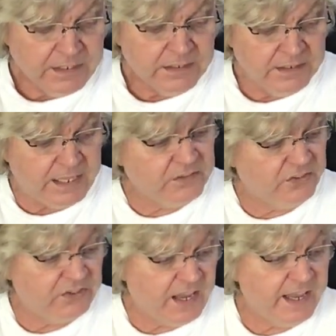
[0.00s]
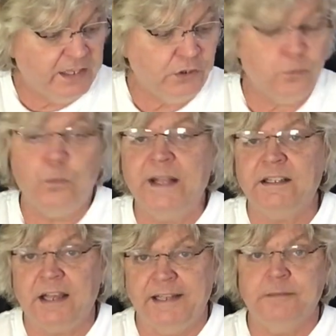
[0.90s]
Let's say you win
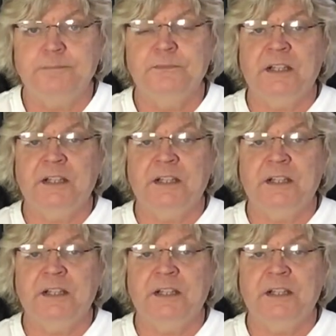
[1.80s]
an item.